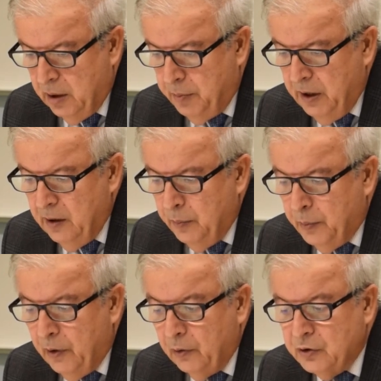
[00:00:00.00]
Opinion
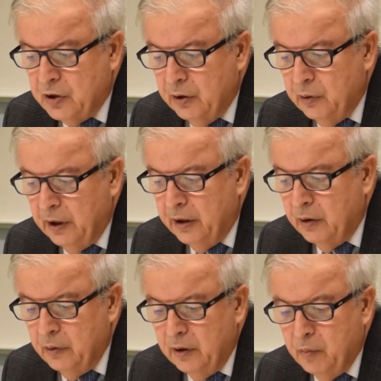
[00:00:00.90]
polls show a
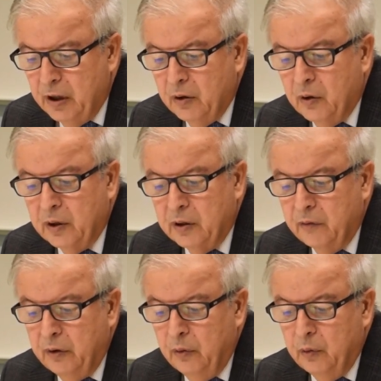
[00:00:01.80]
growing minority
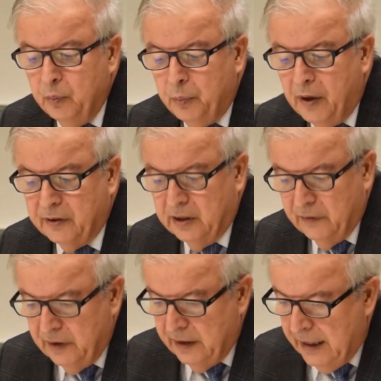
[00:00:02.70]
viewing
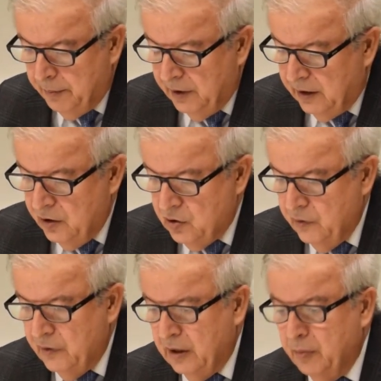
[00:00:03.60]
positively the application of
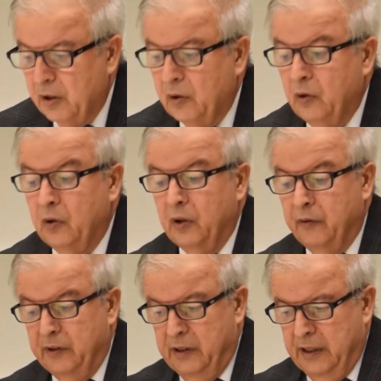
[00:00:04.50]
Islamic law
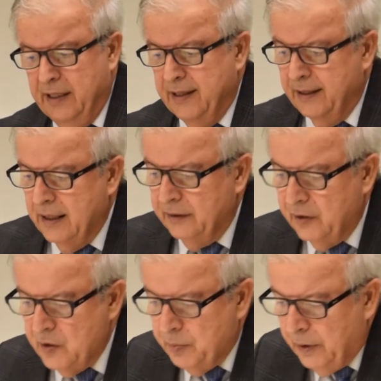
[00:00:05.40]
even in the
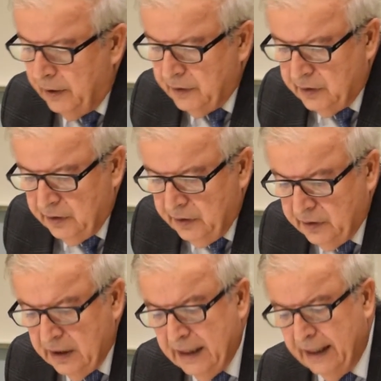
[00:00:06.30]
country's policies
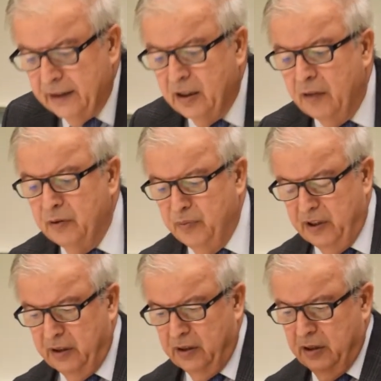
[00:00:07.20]
and
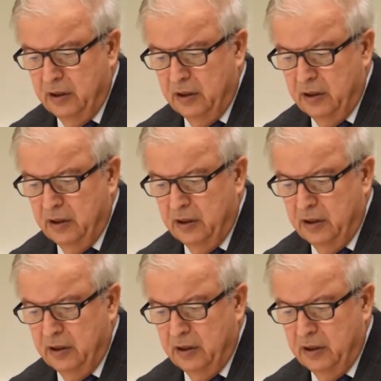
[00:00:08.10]
government.